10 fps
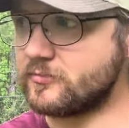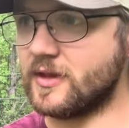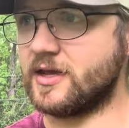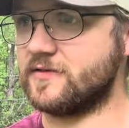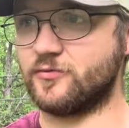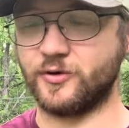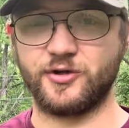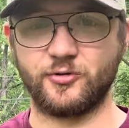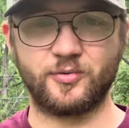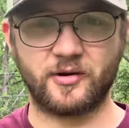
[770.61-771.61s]
And if we
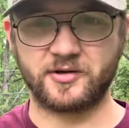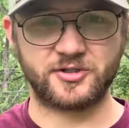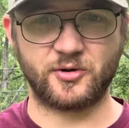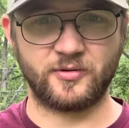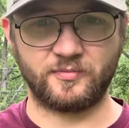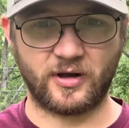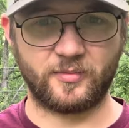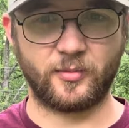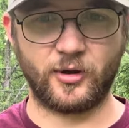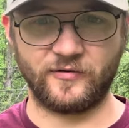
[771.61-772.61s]
do, we're probably gonna just go ahead and pop
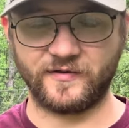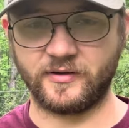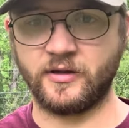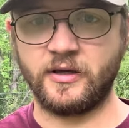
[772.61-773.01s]
them off and